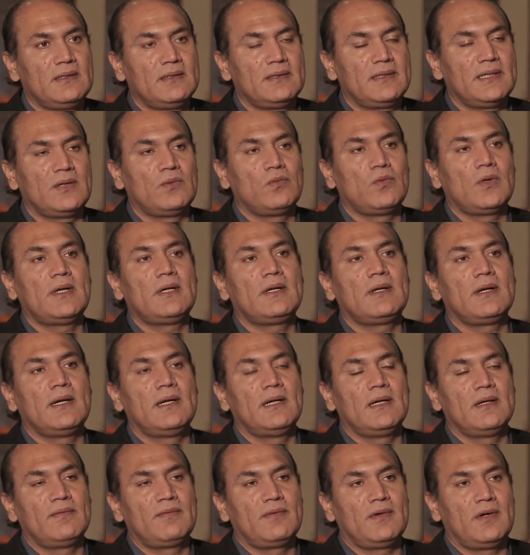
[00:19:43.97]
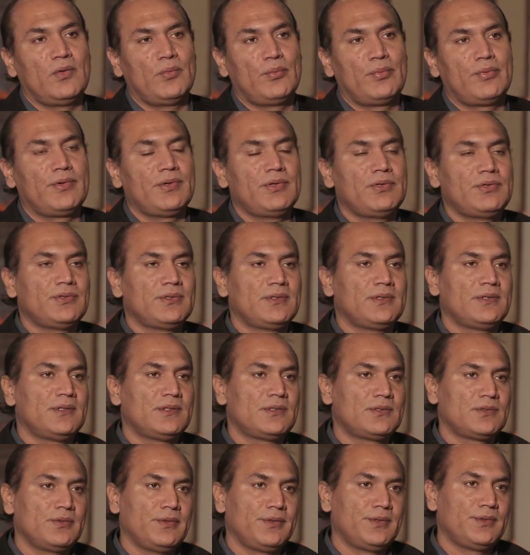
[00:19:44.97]
that what kind of operation
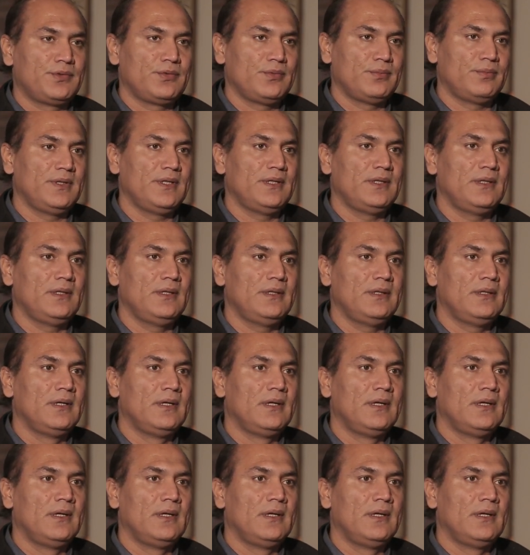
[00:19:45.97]
it's going to be,